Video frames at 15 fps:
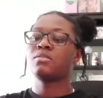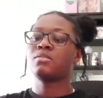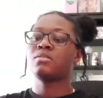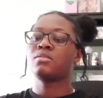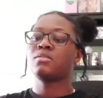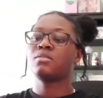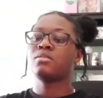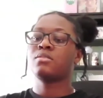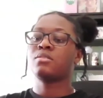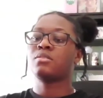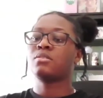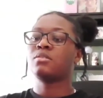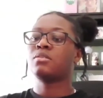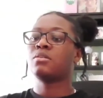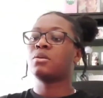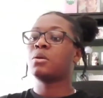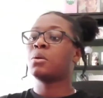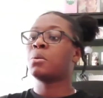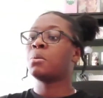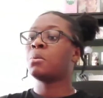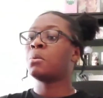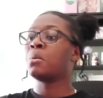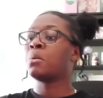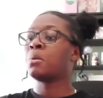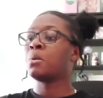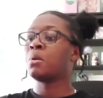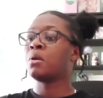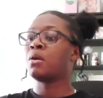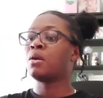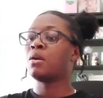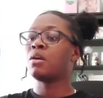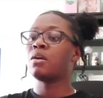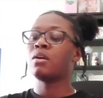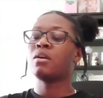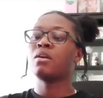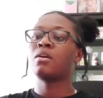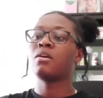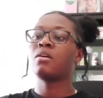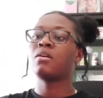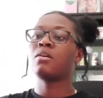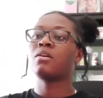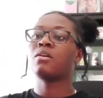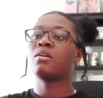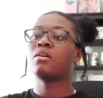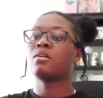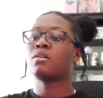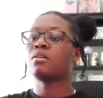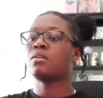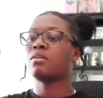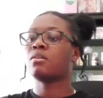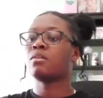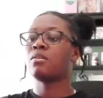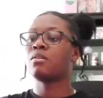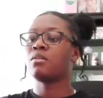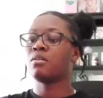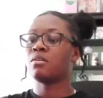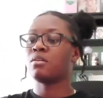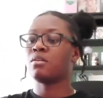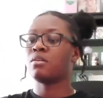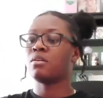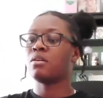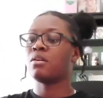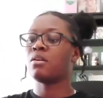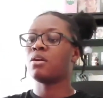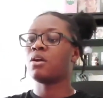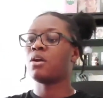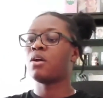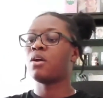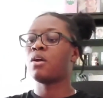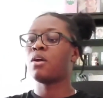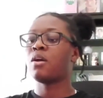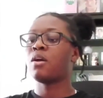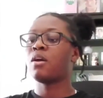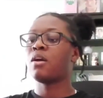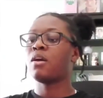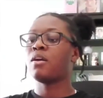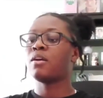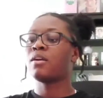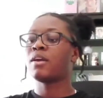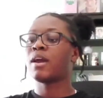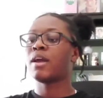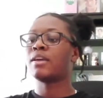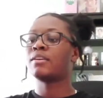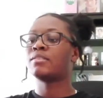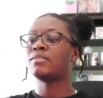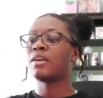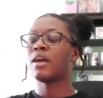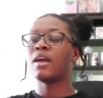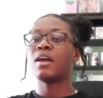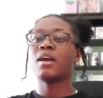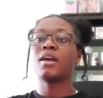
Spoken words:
Nobody speaks.